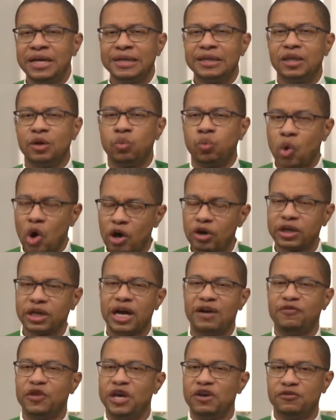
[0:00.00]
The work
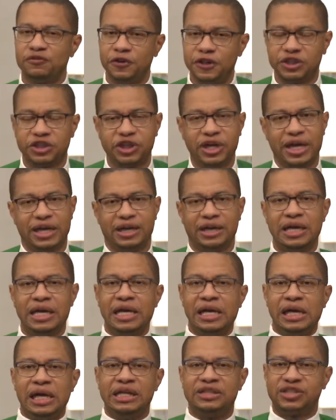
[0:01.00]
of the officiant
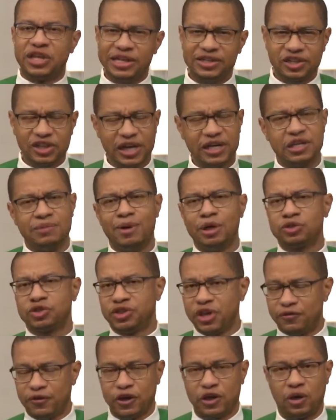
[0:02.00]
is easily the most
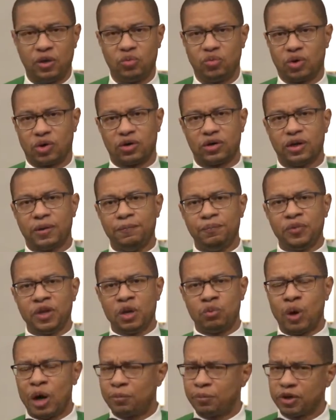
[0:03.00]
difficult work.
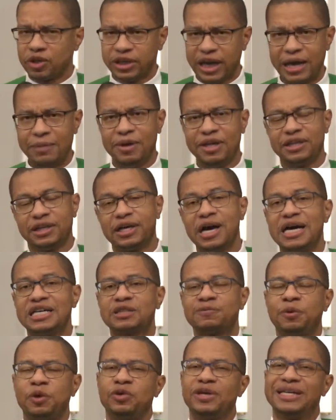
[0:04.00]
While proclaiming the
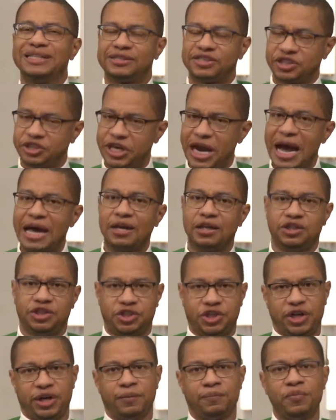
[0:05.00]
gospel is
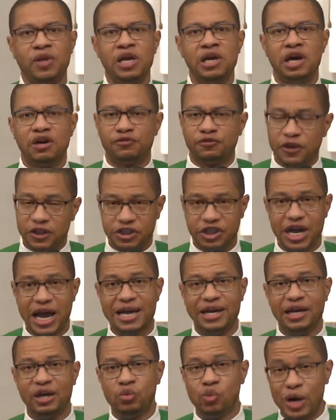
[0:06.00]
challenging,
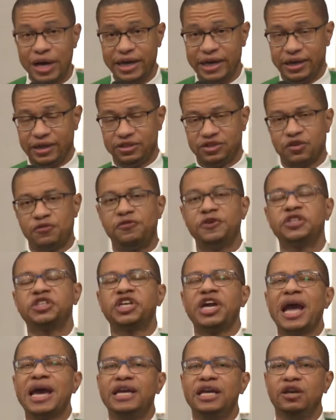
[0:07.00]
officiating weddings,
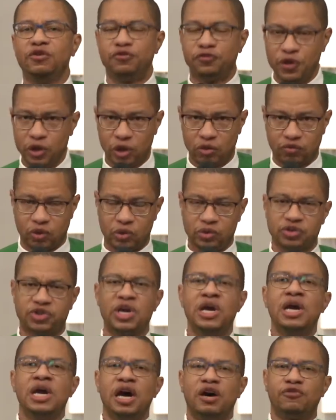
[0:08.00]
officiating funerals,
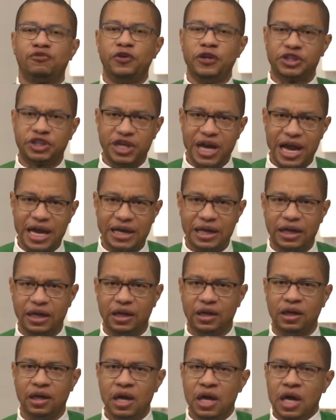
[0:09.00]

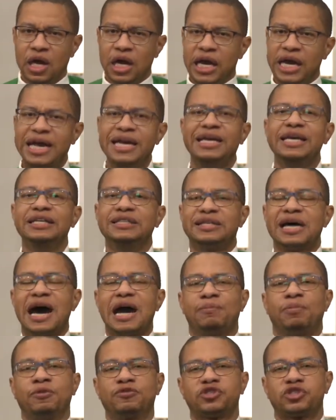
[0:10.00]
officiating any
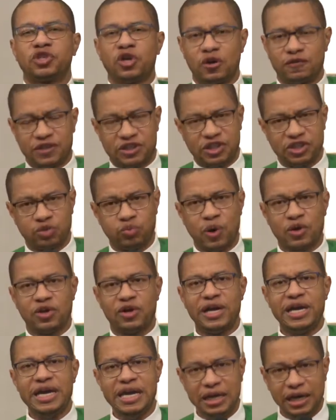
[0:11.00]
type of services, whether
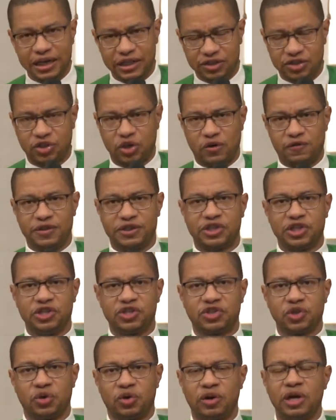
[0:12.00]
healing
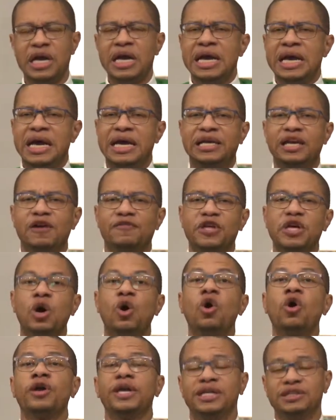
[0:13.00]
services or any of the
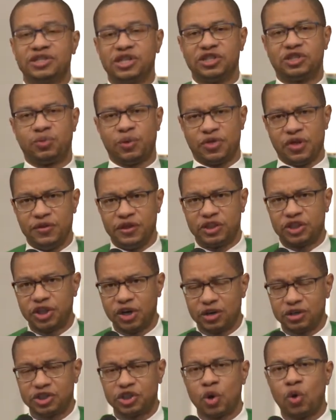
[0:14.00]
ordinances within the
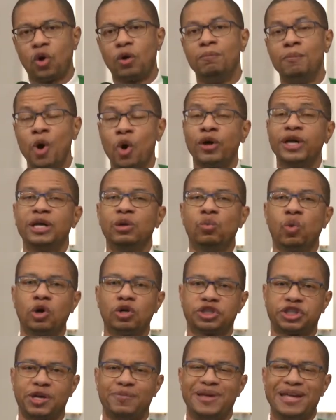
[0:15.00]
church or morning
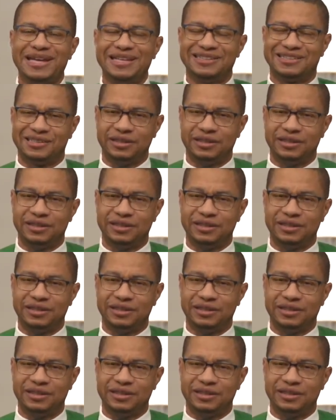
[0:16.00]
worship, is